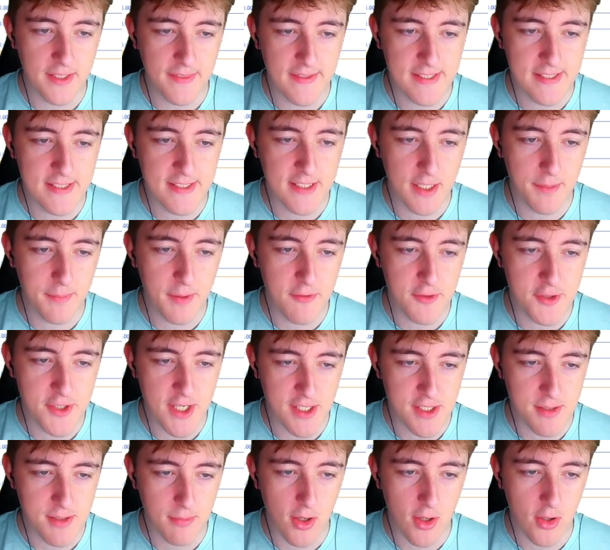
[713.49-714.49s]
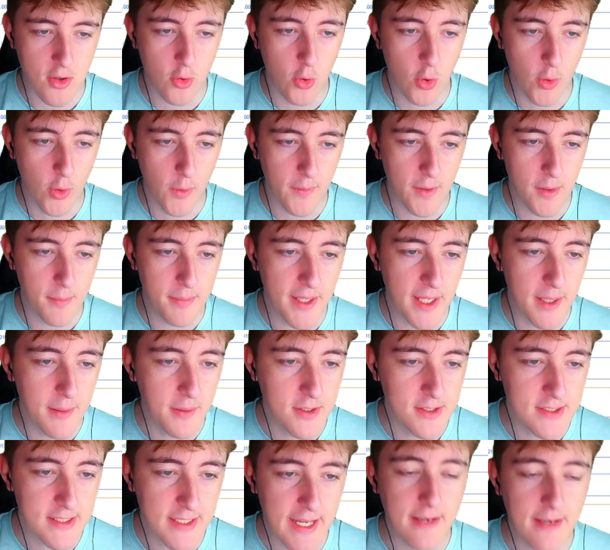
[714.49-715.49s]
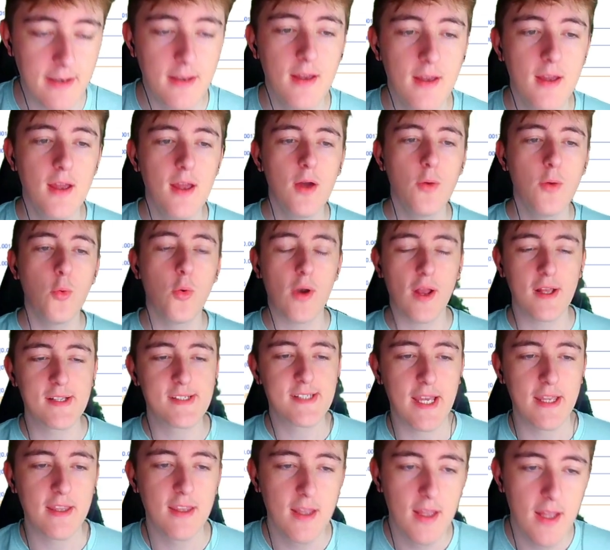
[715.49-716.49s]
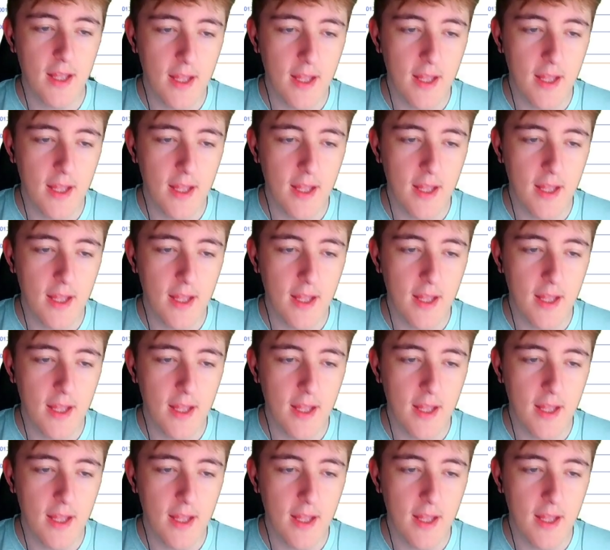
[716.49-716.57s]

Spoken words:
this is going to be rejection block all the way up here because again, what did I say?